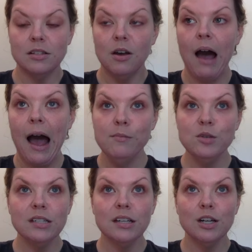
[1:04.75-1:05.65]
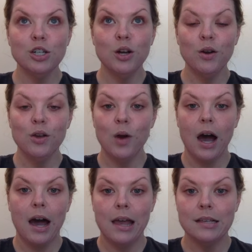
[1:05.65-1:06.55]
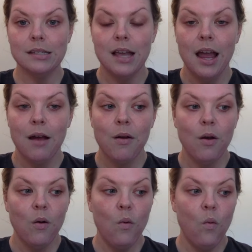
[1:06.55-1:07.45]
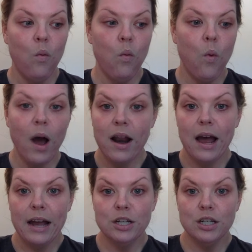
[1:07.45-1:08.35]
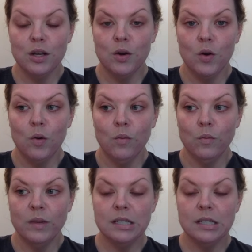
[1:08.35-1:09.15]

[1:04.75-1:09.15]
So I'm just going to show you guys what I do.